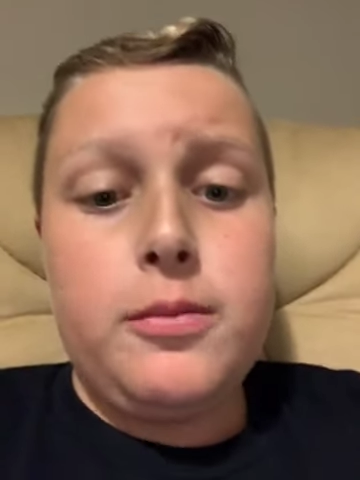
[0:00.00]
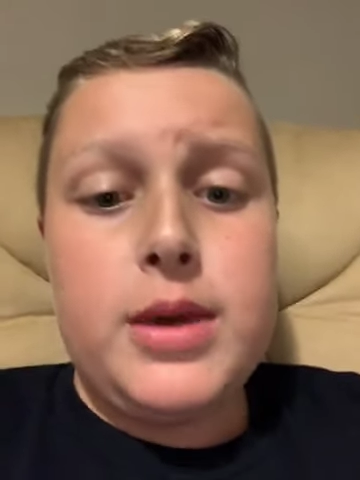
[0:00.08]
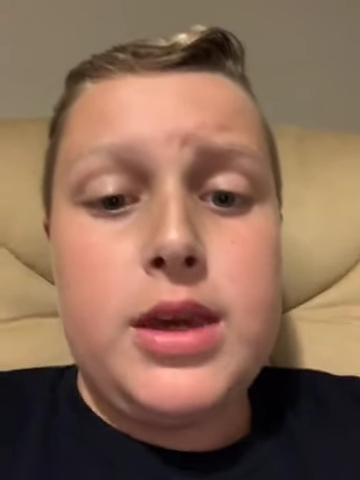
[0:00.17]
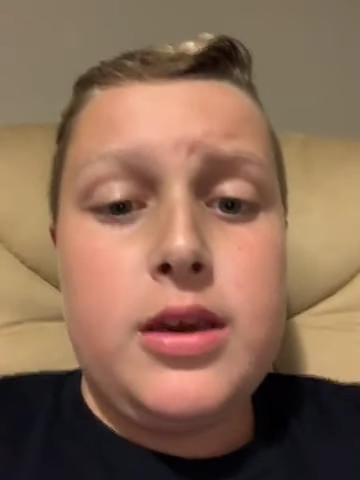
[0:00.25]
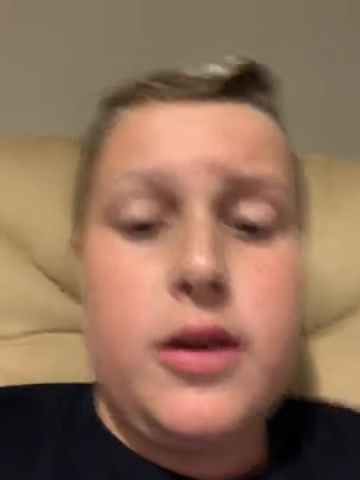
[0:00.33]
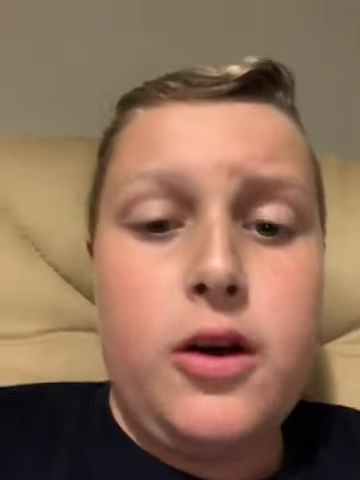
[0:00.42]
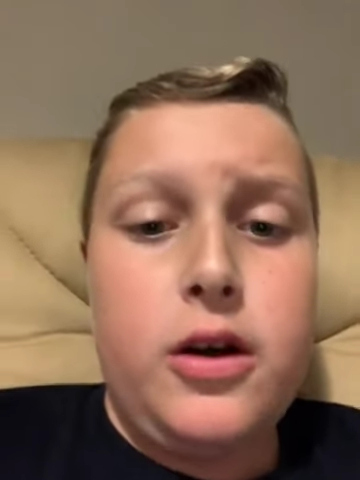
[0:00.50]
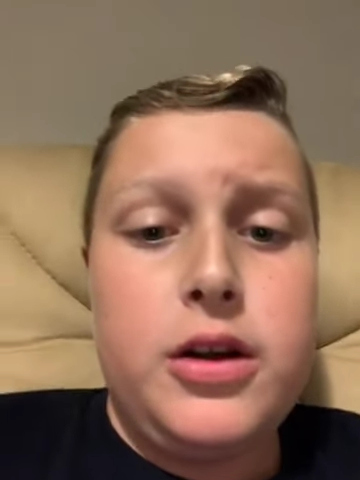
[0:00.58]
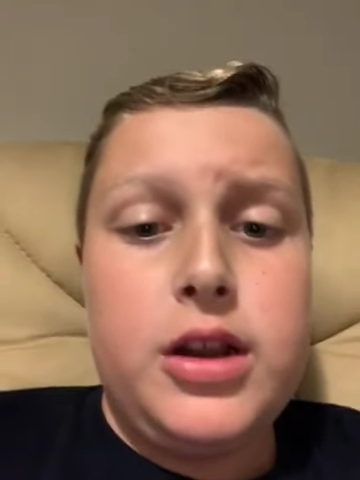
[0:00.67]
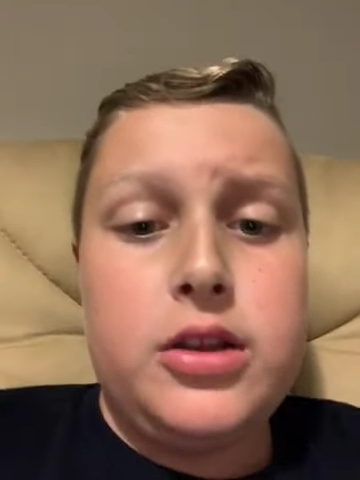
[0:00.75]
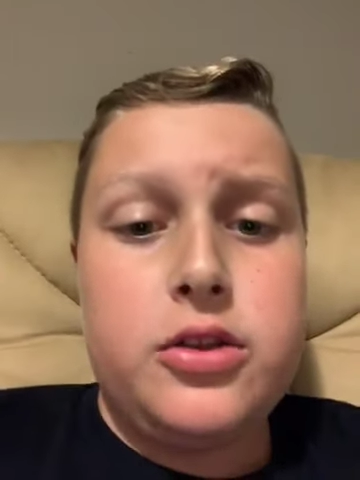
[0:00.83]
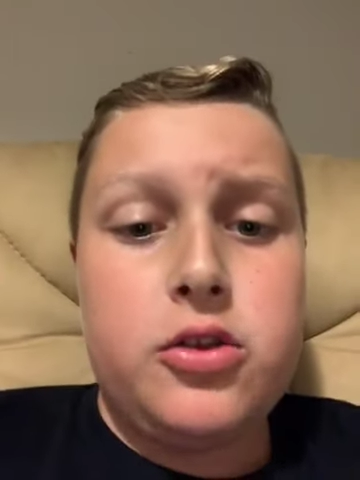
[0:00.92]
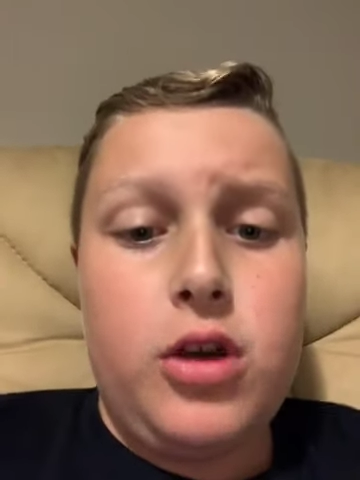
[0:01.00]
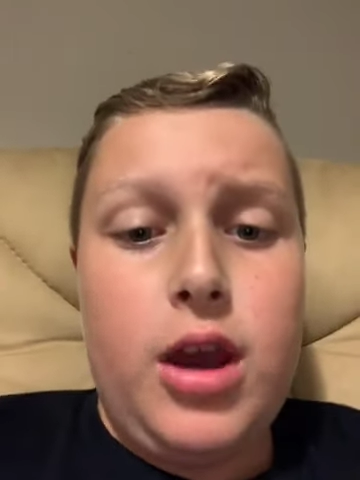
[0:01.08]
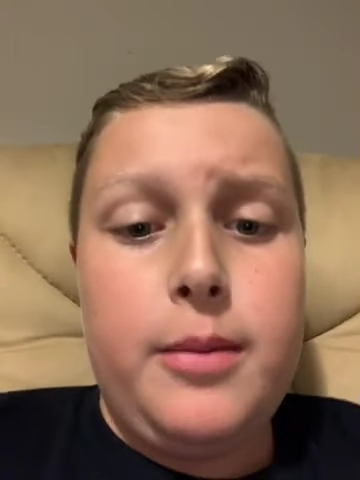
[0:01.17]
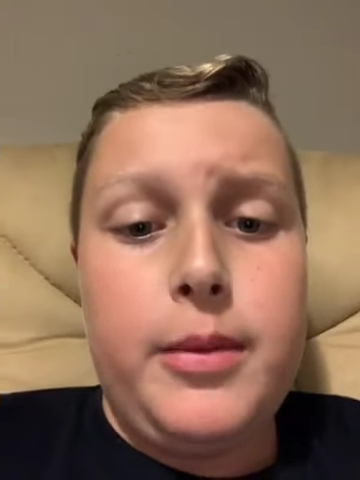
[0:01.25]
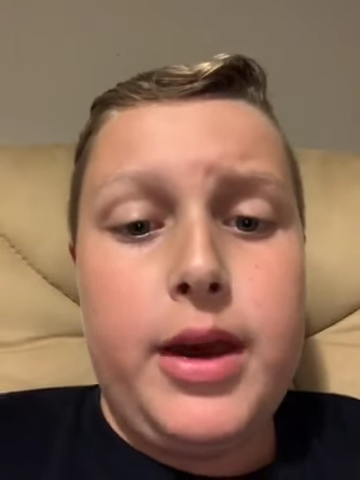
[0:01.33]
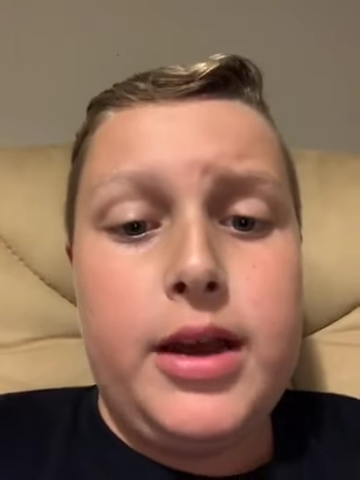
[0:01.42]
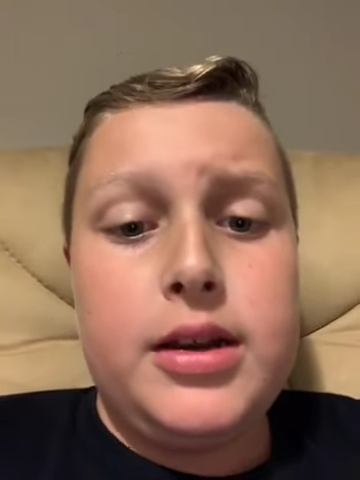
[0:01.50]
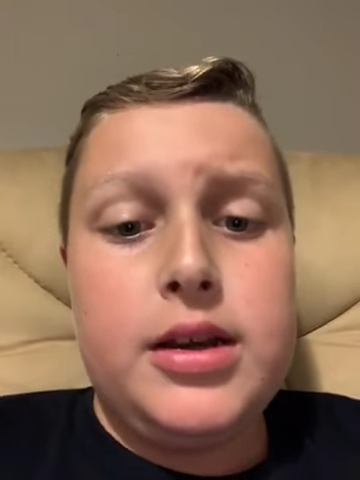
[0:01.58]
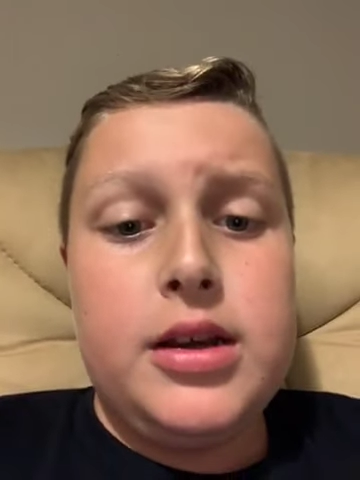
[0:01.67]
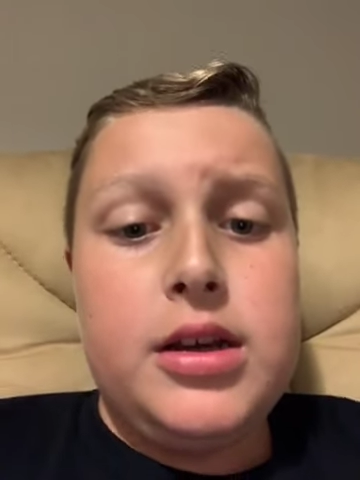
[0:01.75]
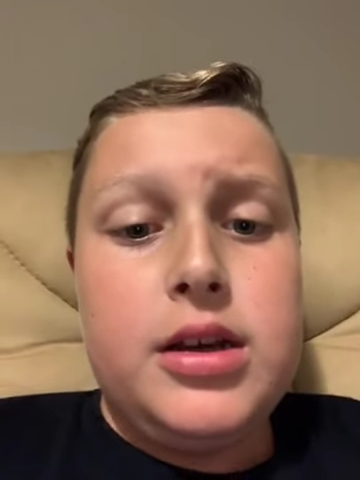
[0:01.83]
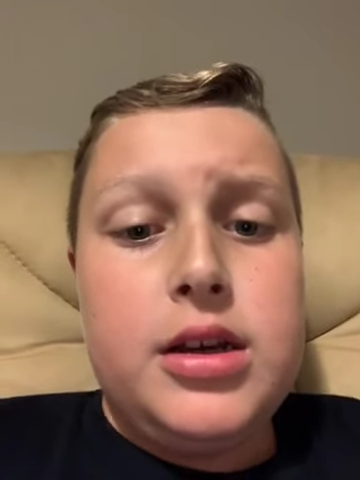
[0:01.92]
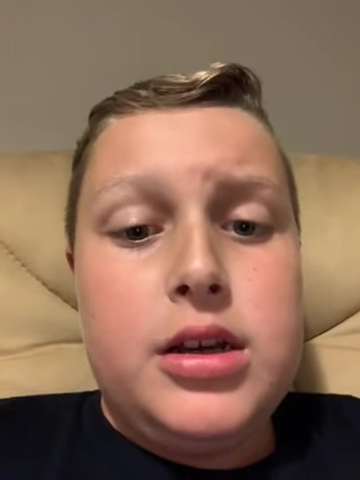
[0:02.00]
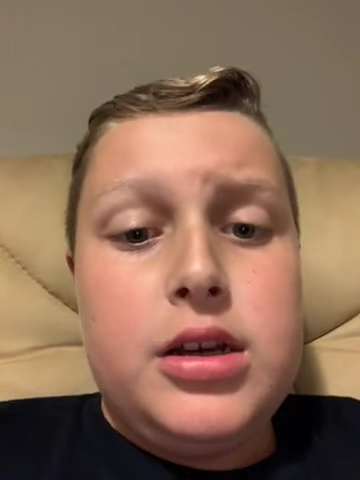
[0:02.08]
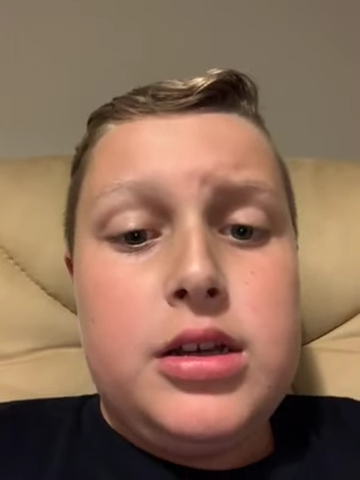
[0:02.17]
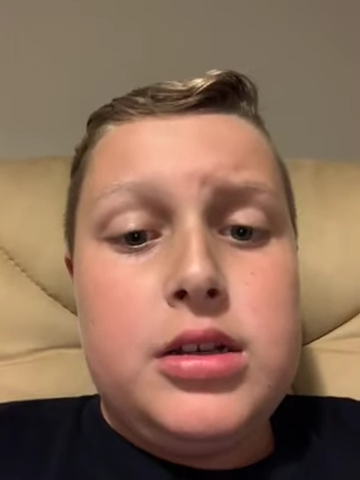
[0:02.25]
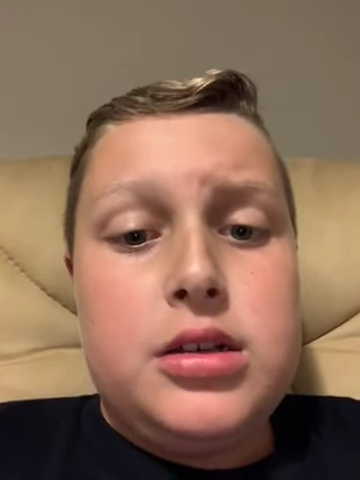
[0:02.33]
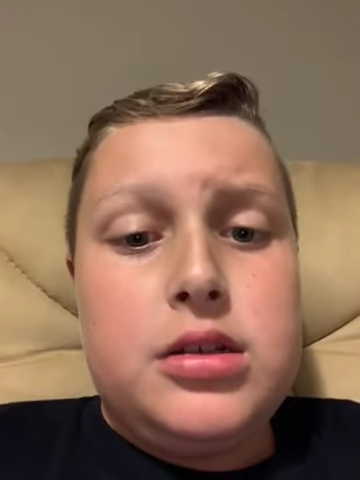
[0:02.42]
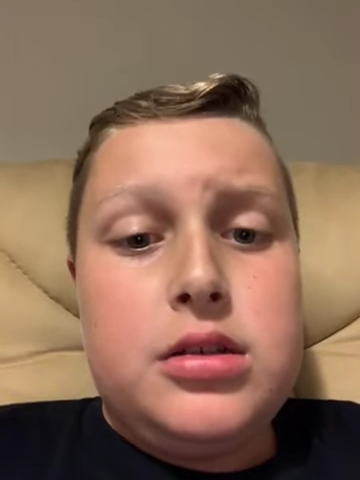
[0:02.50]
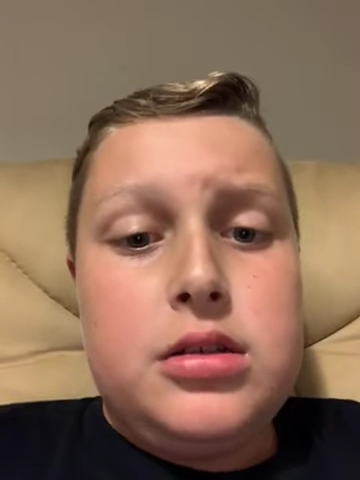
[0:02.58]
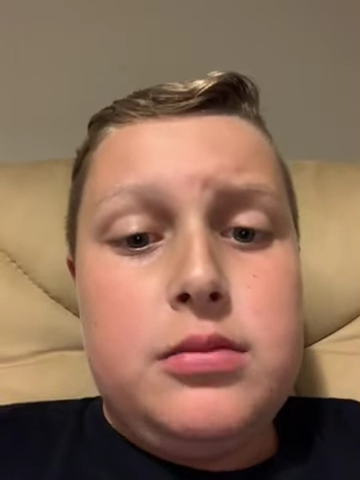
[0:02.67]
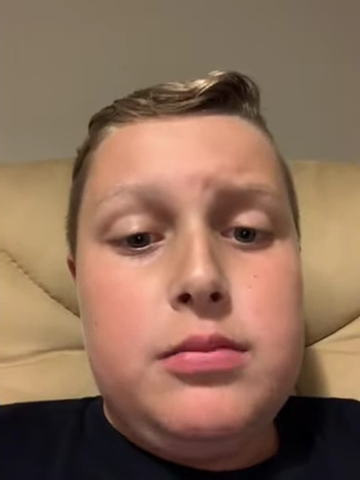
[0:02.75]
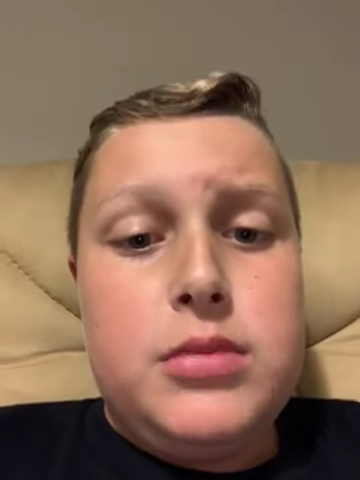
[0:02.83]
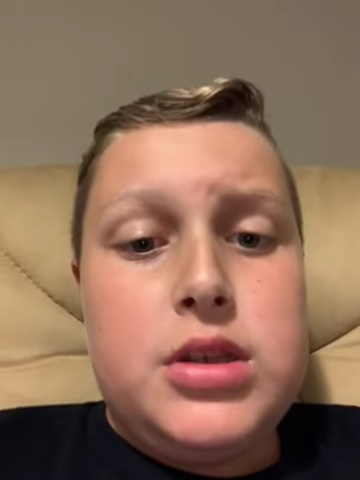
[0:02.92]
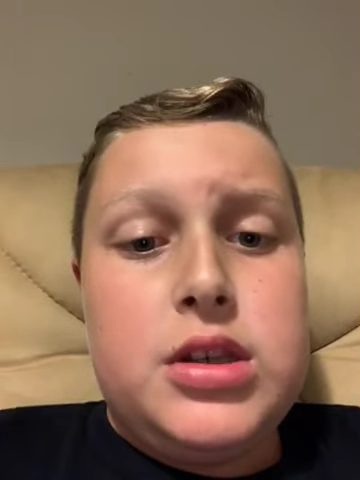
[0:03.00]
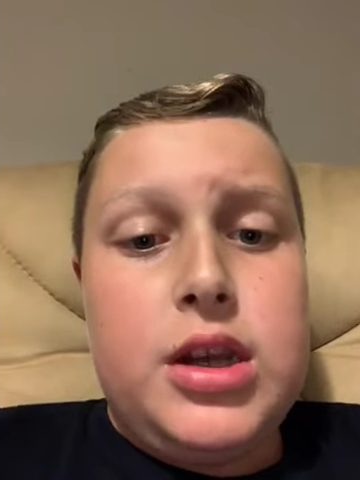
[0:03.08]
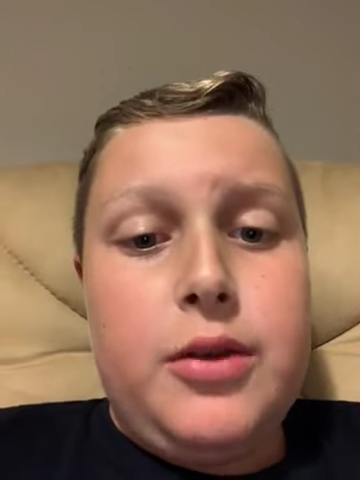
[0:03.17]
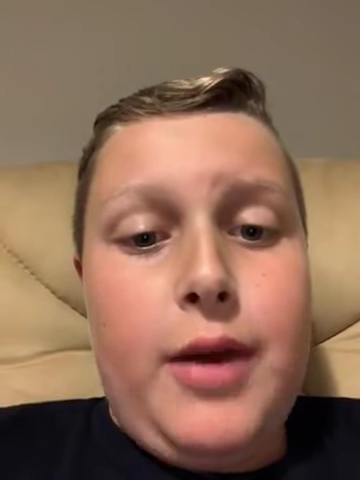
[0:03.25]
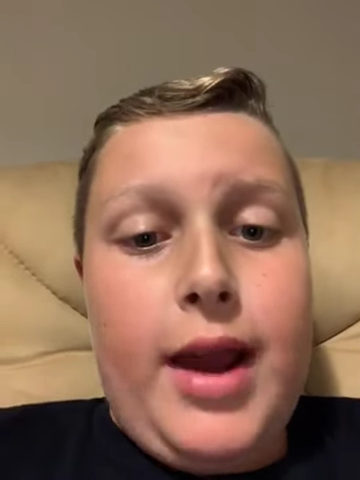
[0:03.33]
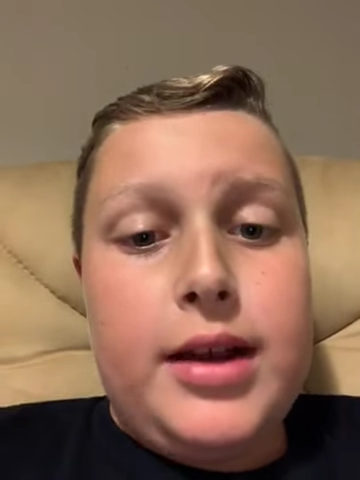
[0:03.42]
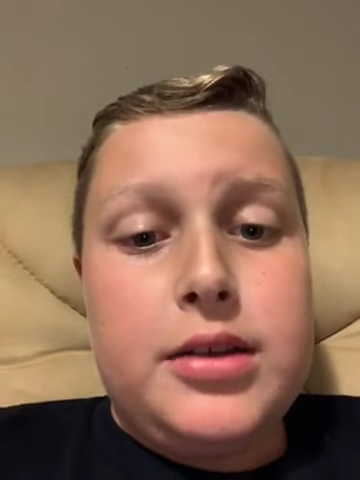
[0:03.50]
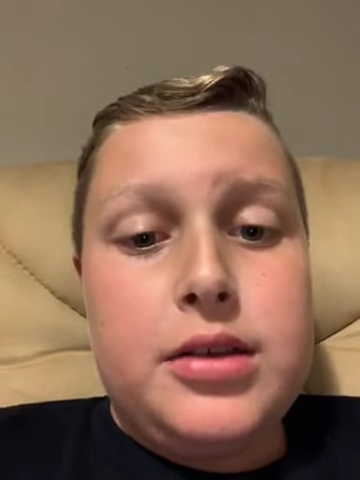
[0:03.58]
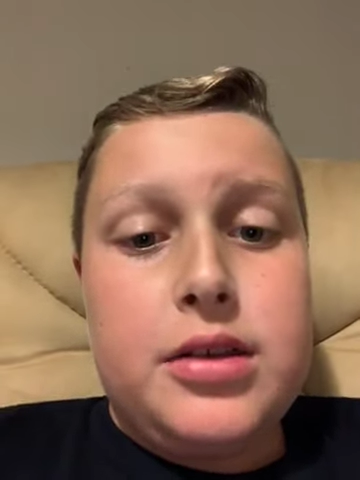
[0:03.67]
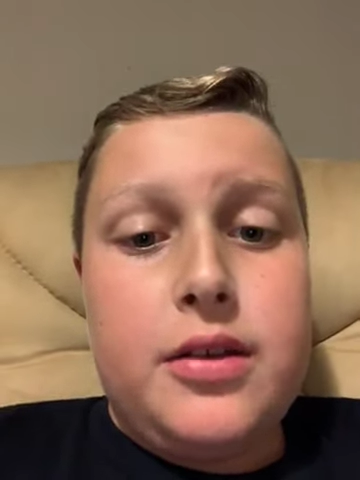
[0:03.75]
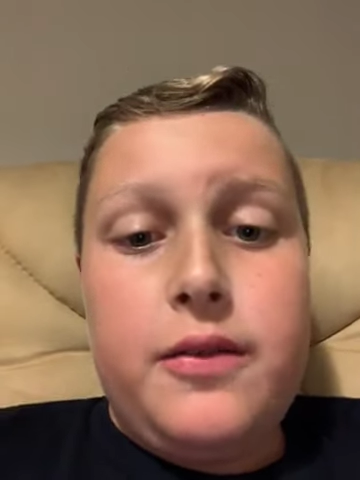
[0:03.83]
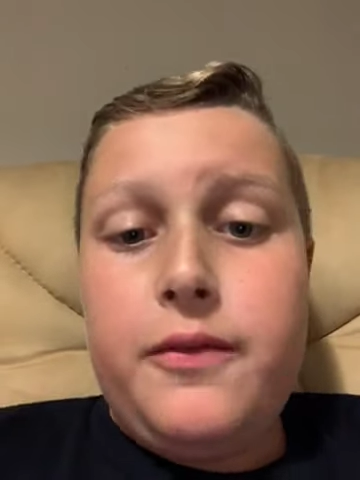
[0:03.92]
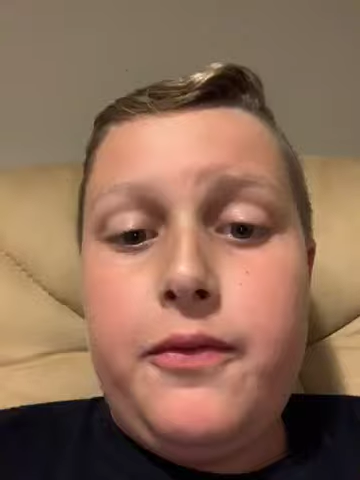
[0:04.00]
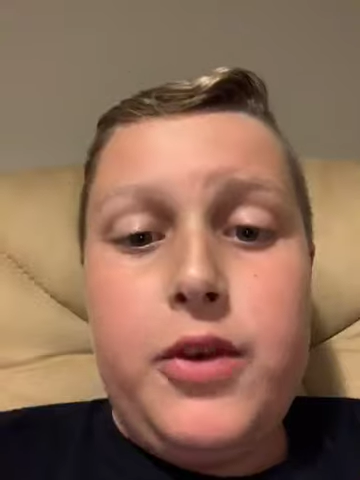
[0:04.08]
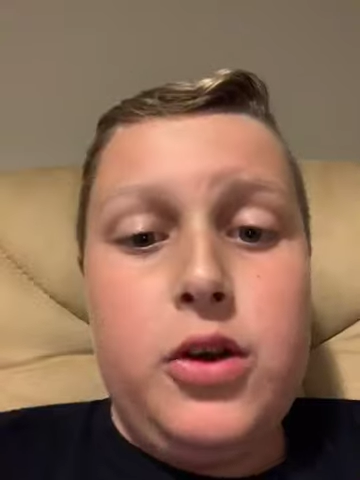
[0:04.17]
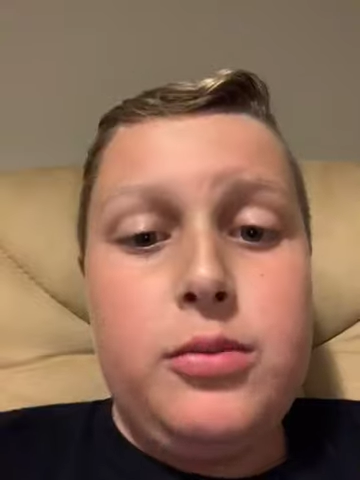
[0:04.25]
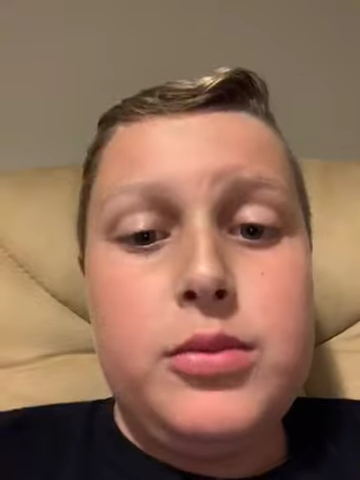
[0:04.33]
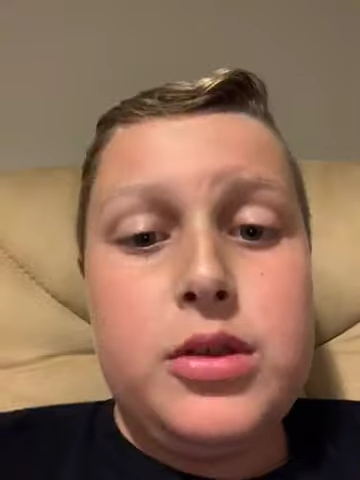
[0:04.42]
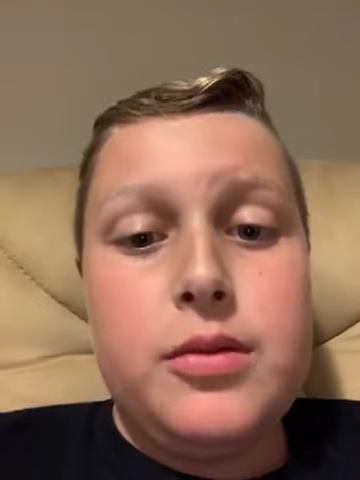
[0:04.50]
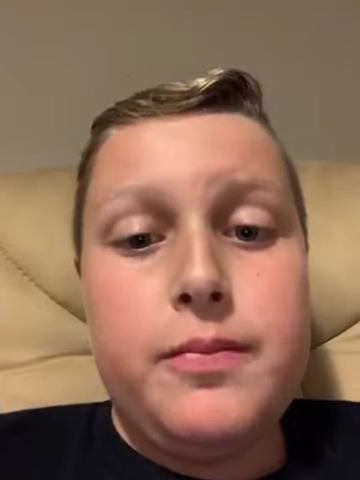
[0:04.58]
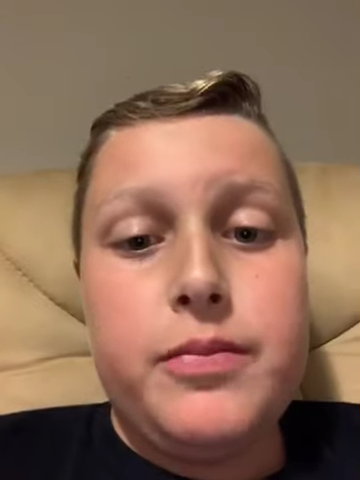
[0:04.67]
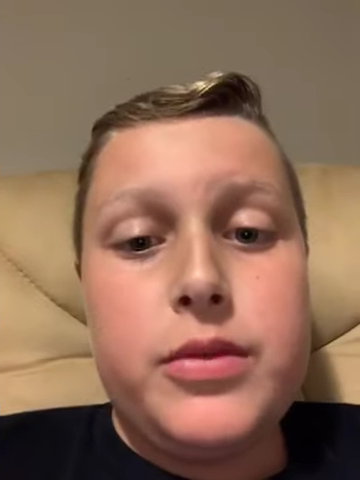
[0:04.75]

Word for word: me on Instagram at T-Rex Filmz.